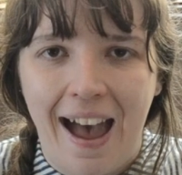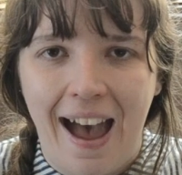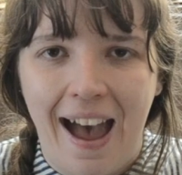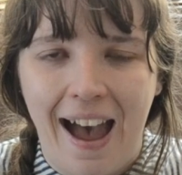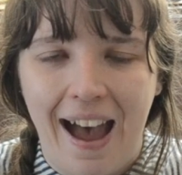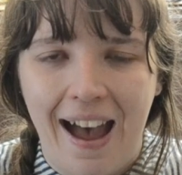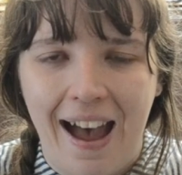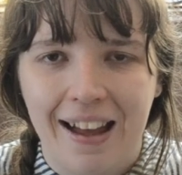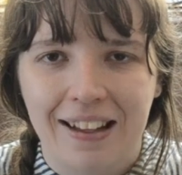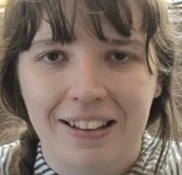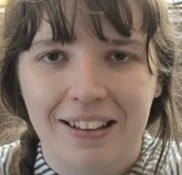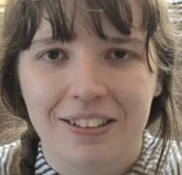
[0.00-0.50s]

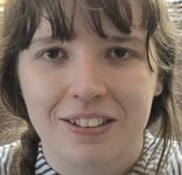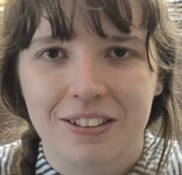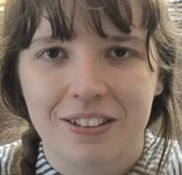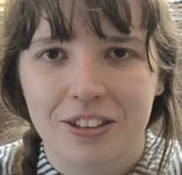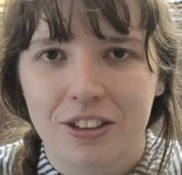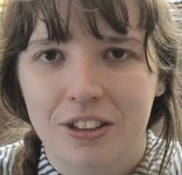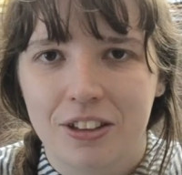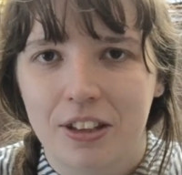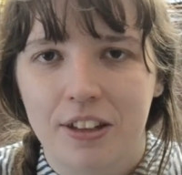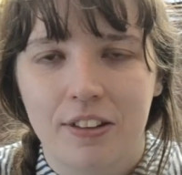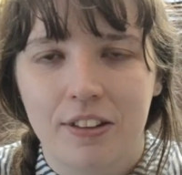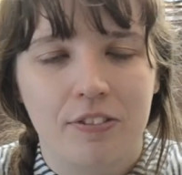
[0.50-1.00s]
and
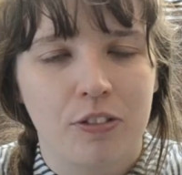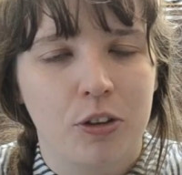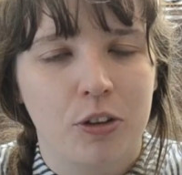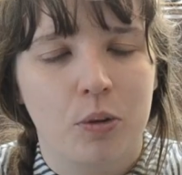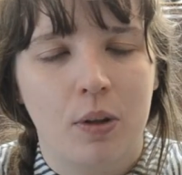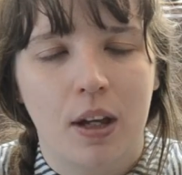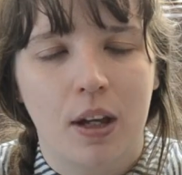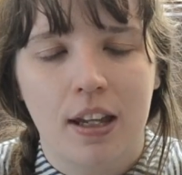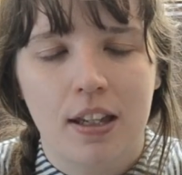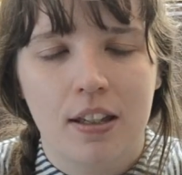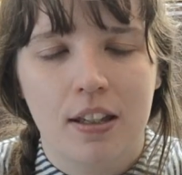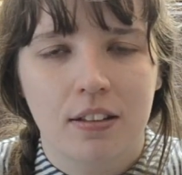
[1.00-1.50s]
if you
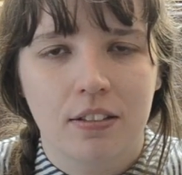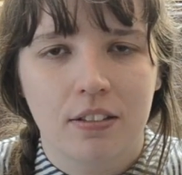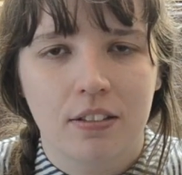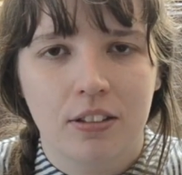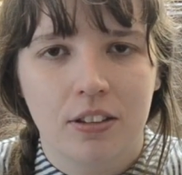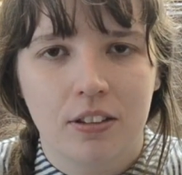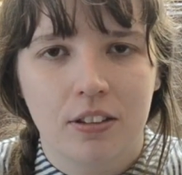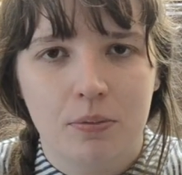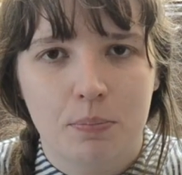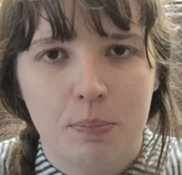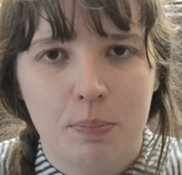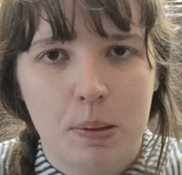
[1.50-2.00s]
get
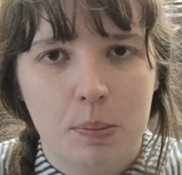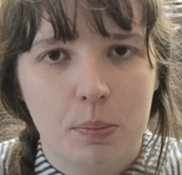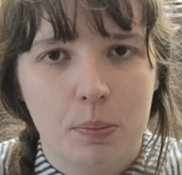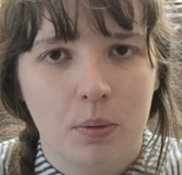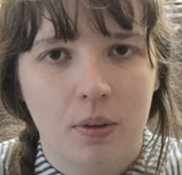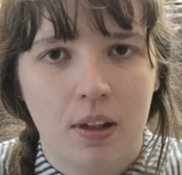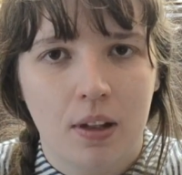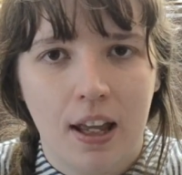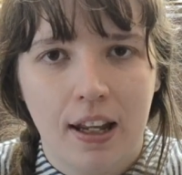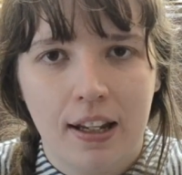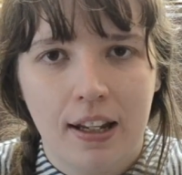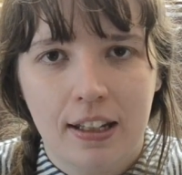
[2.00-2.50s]
people
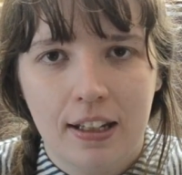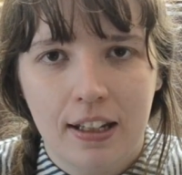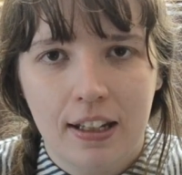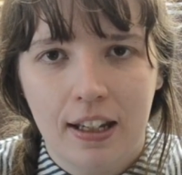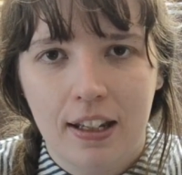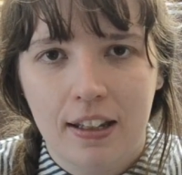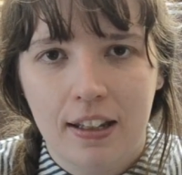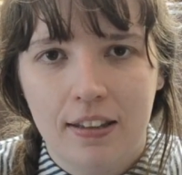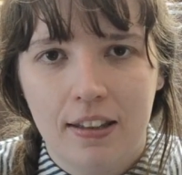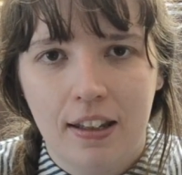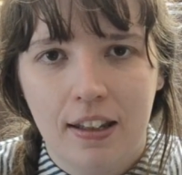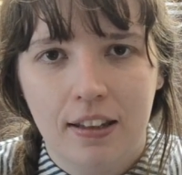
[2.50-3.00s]
liking
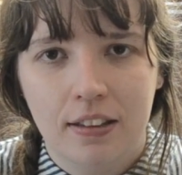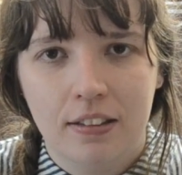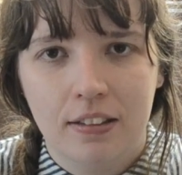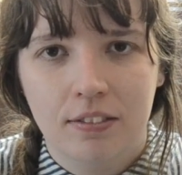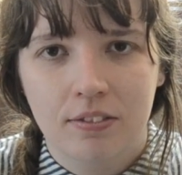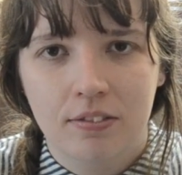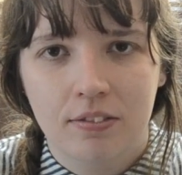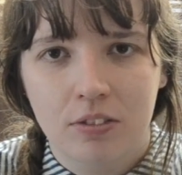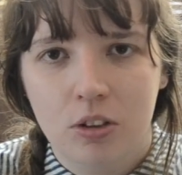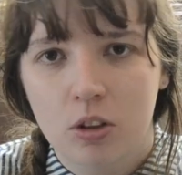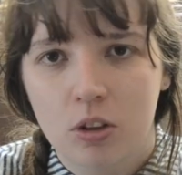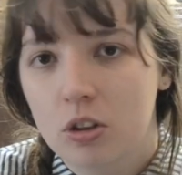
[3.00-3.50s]
it, then
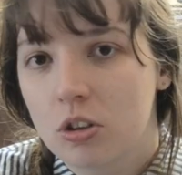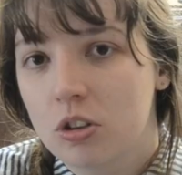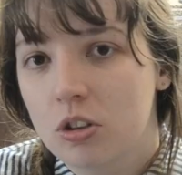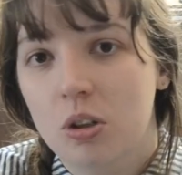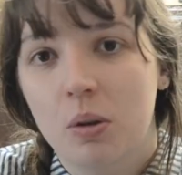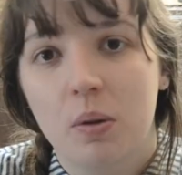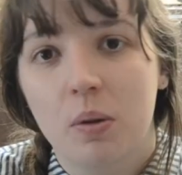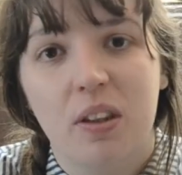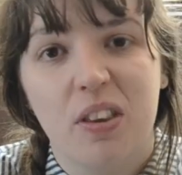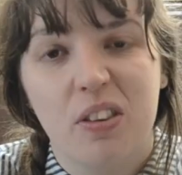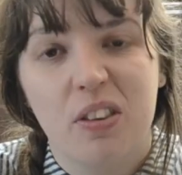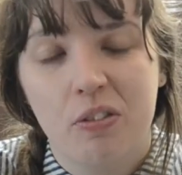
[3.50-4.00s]
you can
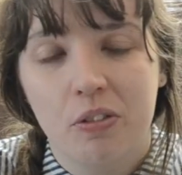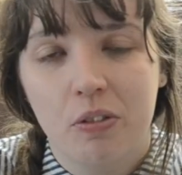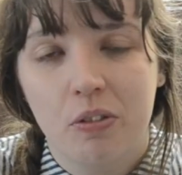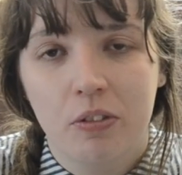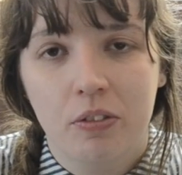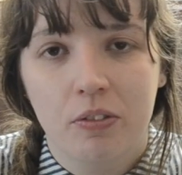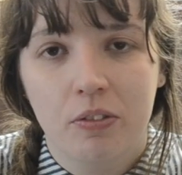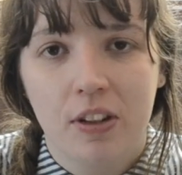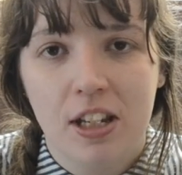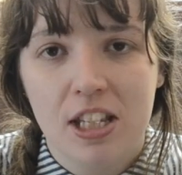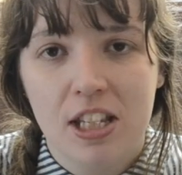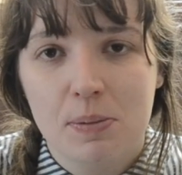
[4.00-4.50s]
do it through
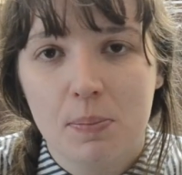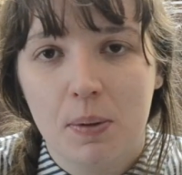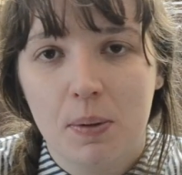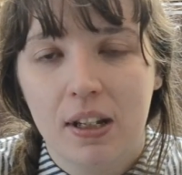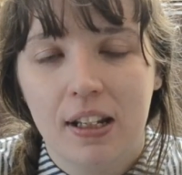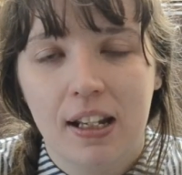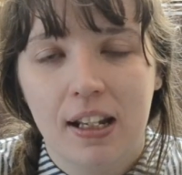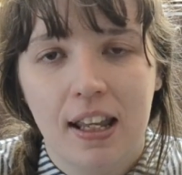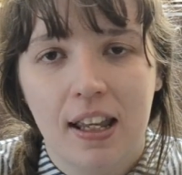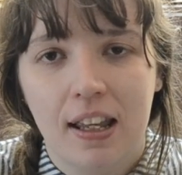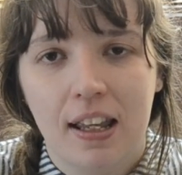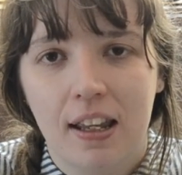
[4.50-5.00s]
Facebook
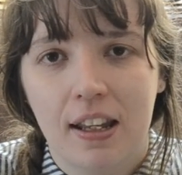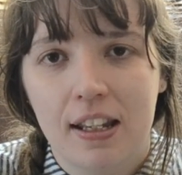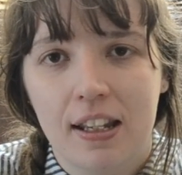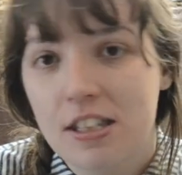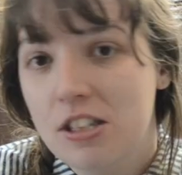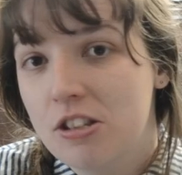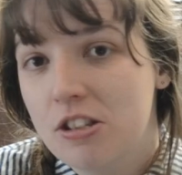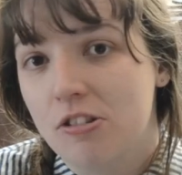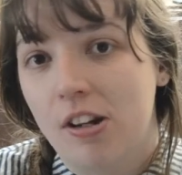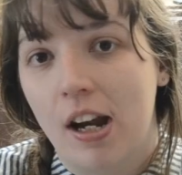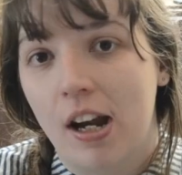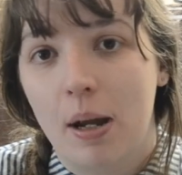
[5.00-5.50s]
and
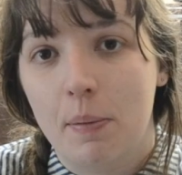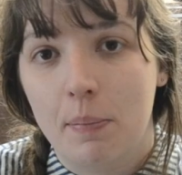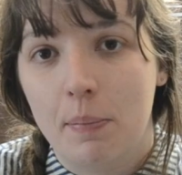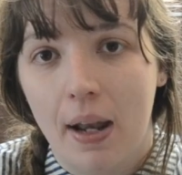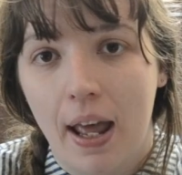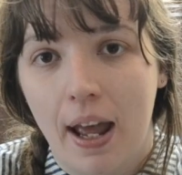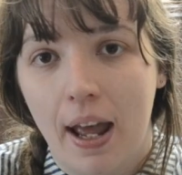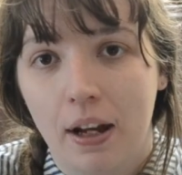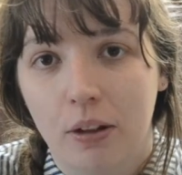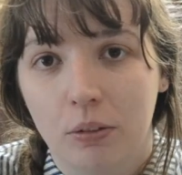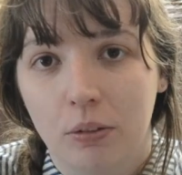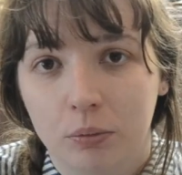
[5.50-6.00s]
Instagram
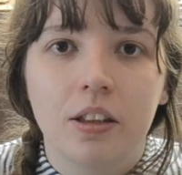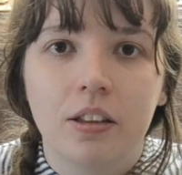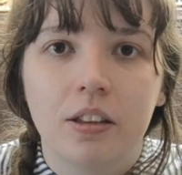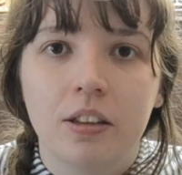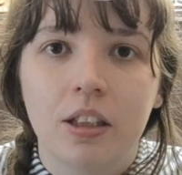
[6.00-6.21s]
now.